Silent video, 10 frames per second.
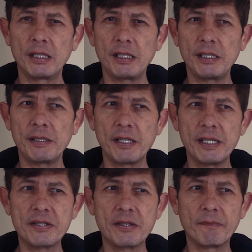a
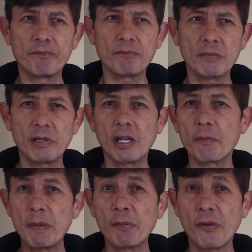lot
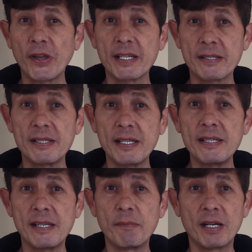of people think it's
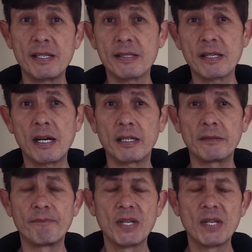easy, but it's not.